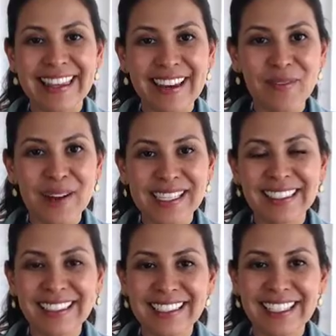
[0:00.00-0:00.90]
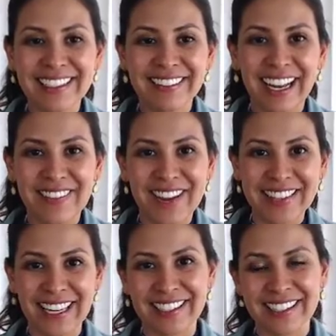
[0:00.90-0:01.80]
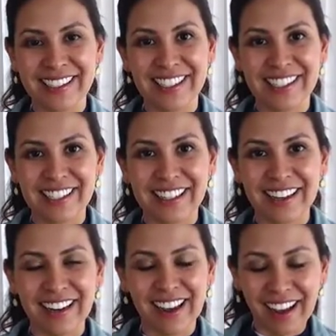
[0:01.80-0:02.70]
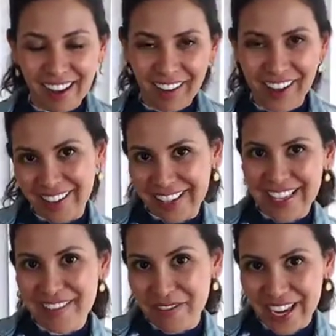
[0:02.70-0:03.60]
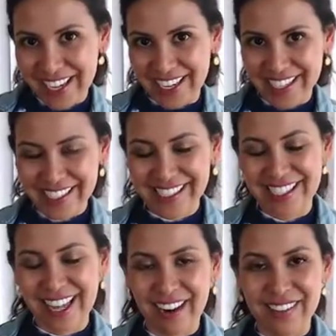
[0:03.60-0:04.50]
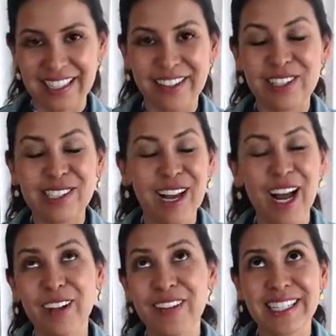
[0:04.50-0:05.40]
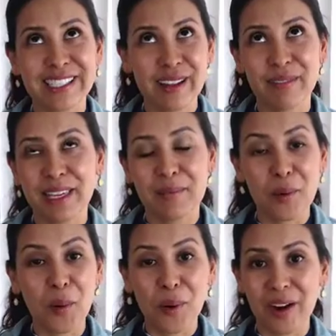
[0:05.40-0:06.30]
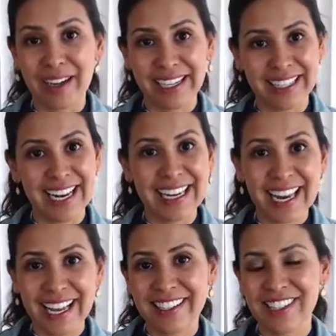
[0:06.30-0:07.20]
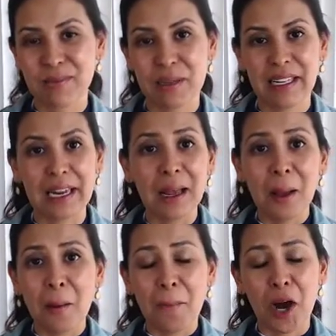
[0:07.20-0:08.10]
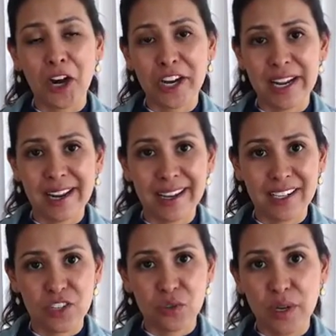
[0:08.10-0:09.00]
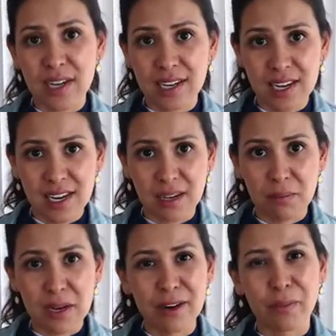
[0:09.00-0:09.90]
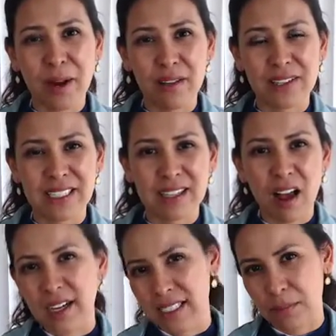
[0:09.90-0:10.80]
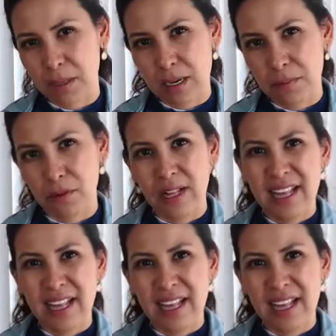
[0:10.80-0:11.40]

it wasn't until I made that decision in Vegas that I was like, there's gotta be something more. Like, I can't just be like partying and drinking and being around these toxic people.